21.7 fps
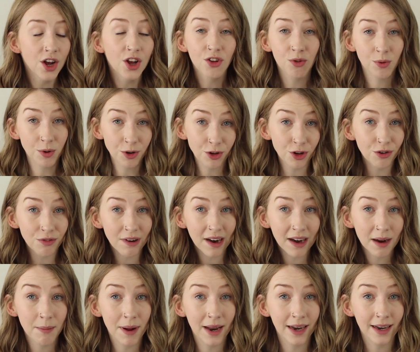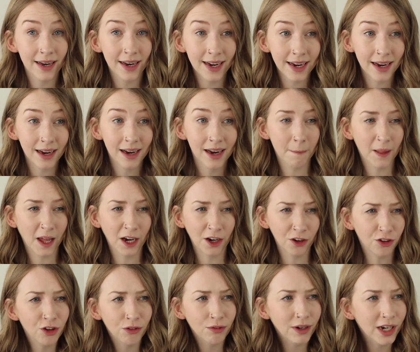So I do recommend it,
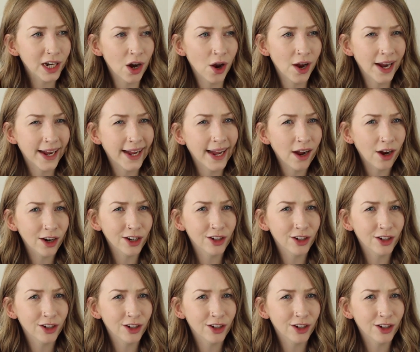and I do really like it.